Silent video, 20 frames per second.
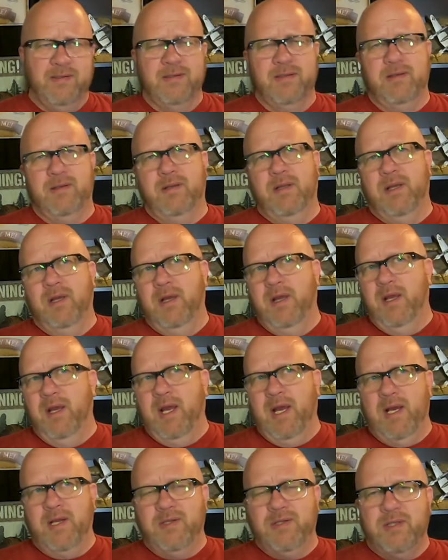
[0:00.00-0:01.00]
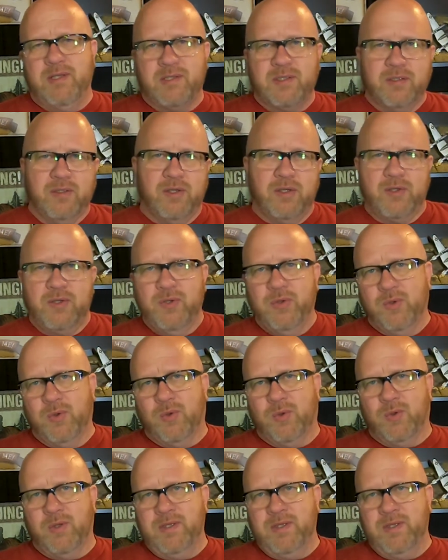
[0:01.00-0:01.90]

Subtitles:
and it just looked cool.